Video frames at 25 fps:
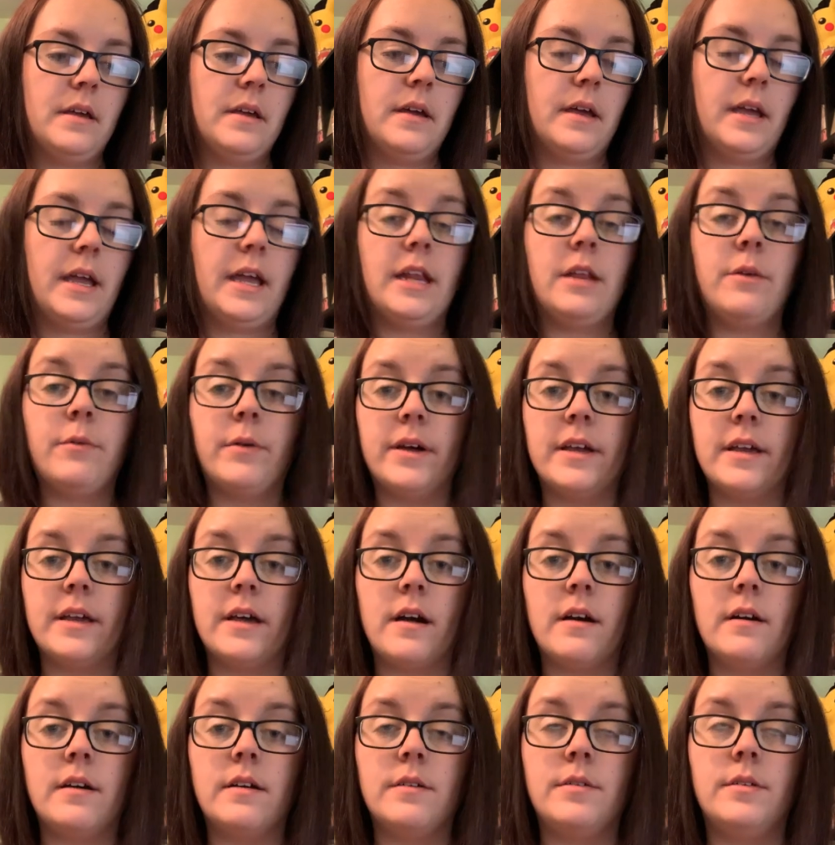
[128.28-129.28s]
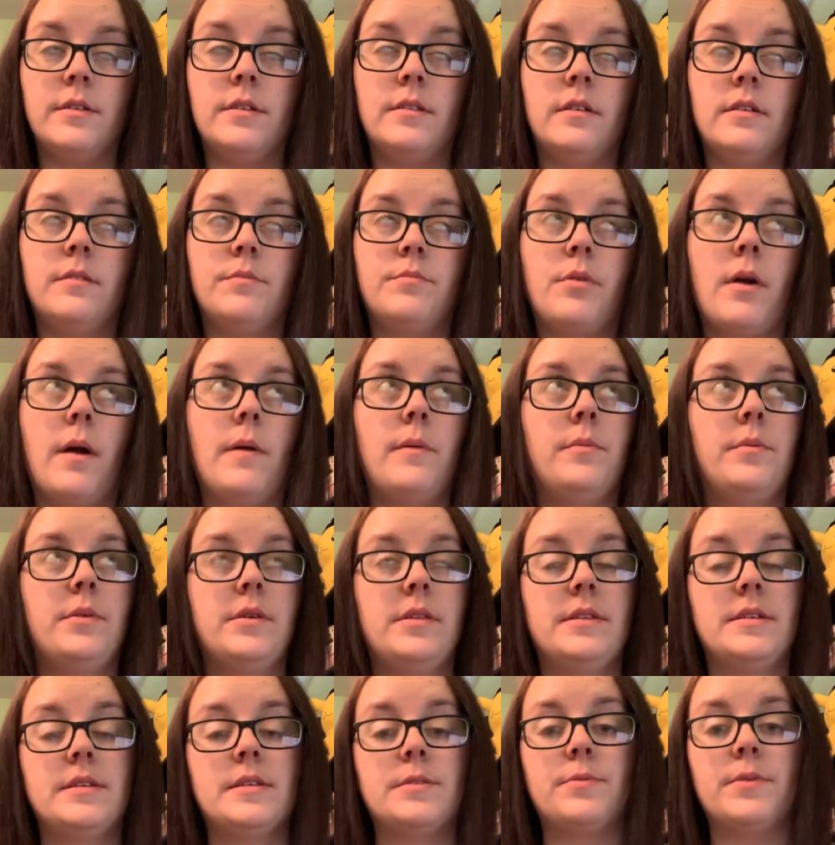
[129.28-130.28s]
Anyway, probably
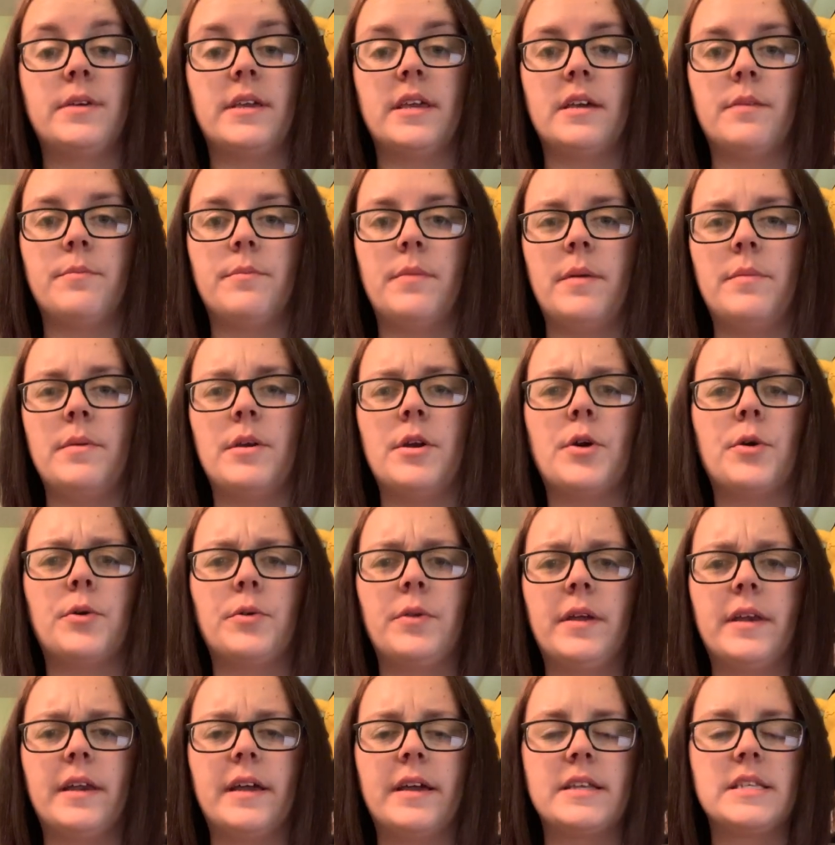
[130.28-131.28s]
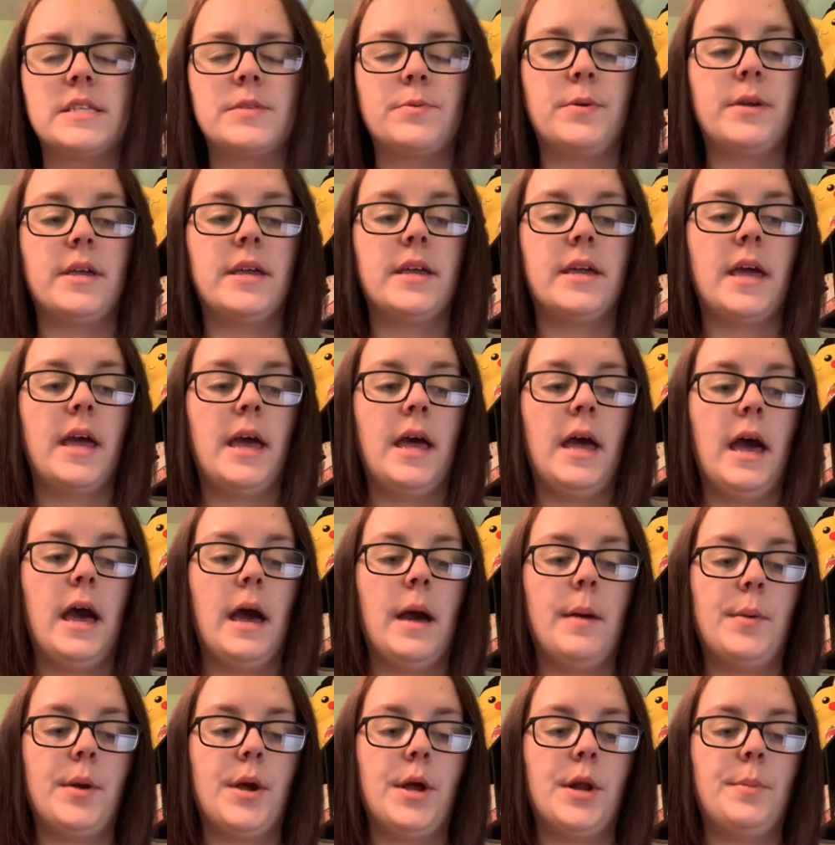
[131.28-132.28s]
this weekend, maybe early next week,
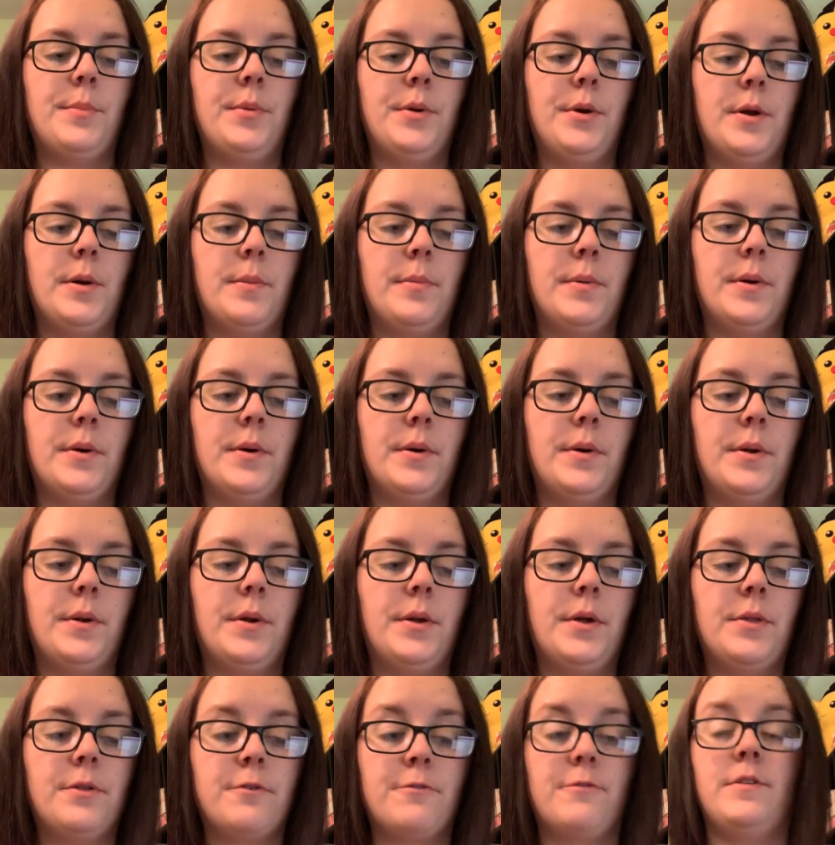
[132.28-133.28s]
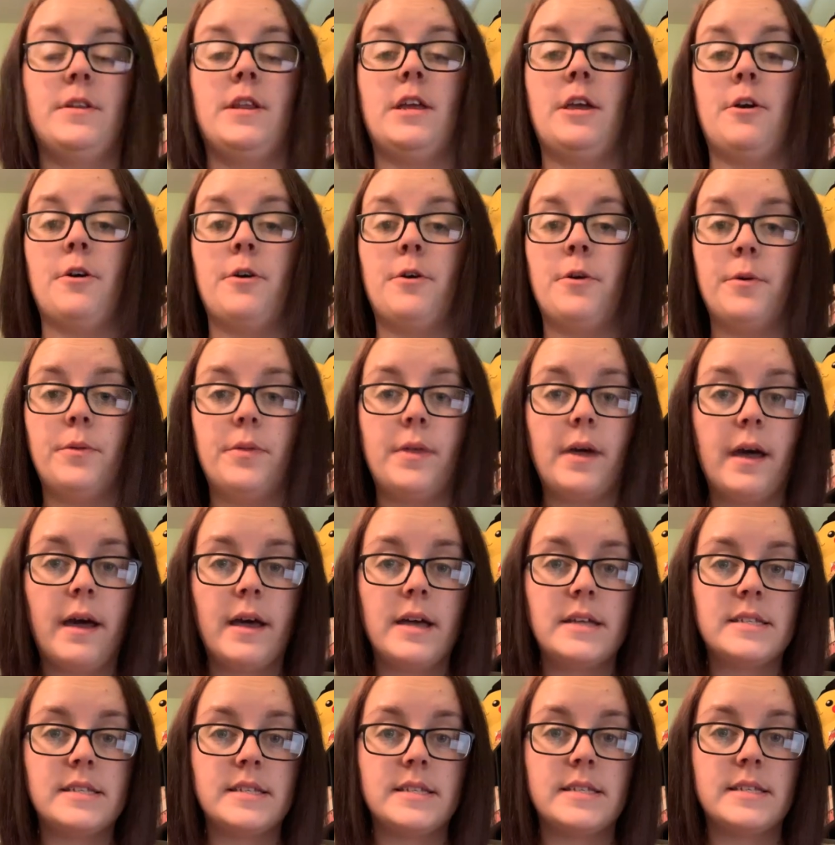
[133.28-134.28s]
I'm going to put up another video that
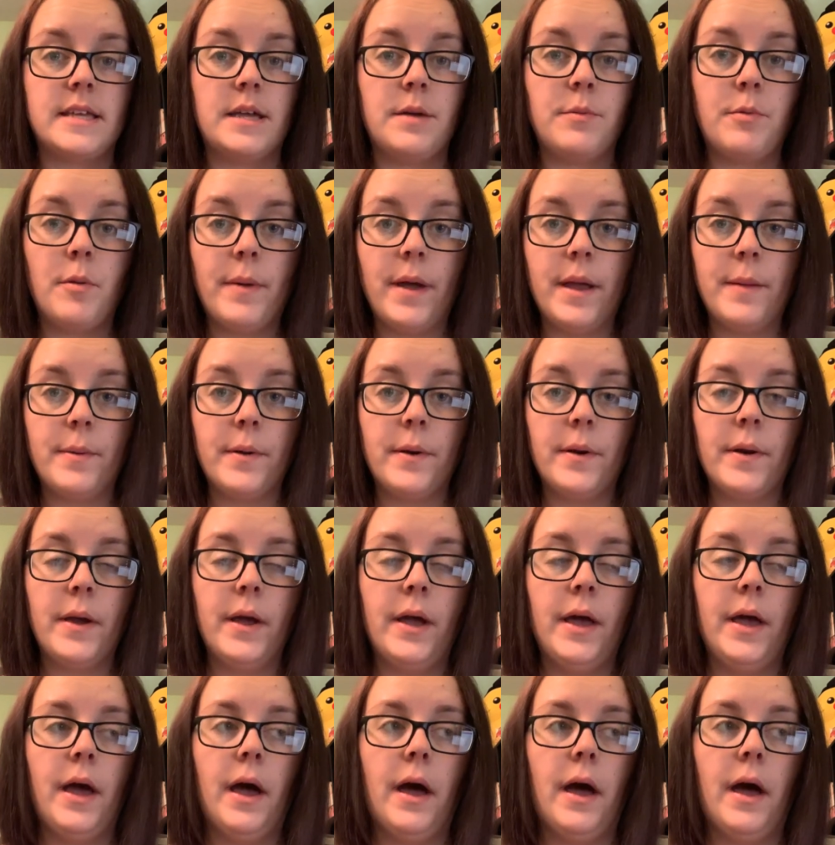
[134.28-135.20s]
has a sample paper.